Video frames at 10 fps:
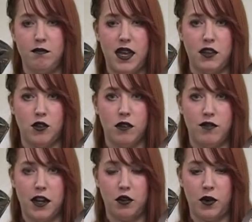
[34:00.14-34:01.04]
made your
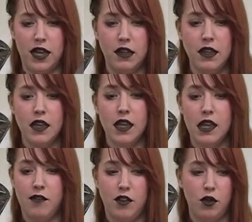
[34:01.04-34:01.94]
vinyl wing.
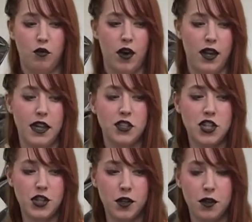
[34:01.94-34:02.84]
If you want it
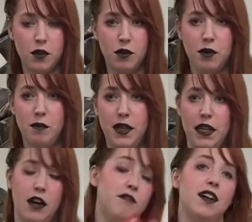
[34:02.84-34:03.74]
to
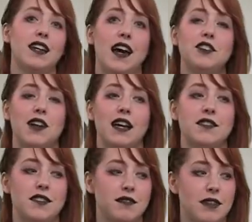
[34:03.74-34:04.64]
be a fun contrast,